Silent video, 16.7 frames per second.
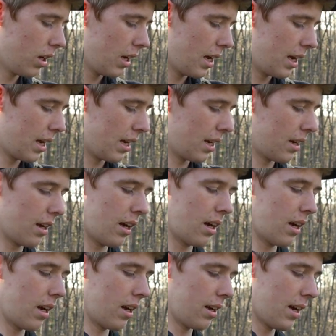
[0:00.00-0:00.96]
And
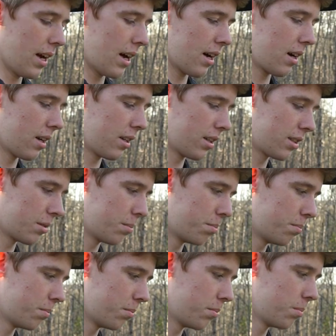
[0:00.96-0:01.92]
yeah, this is
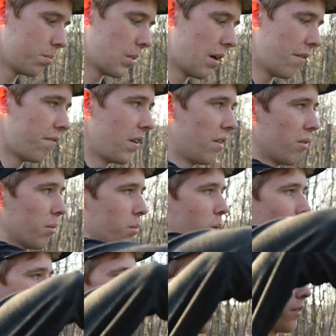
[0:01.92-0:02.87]
my favorite
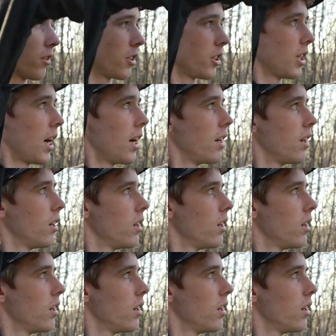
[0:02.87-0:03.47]
bow I've ever shot.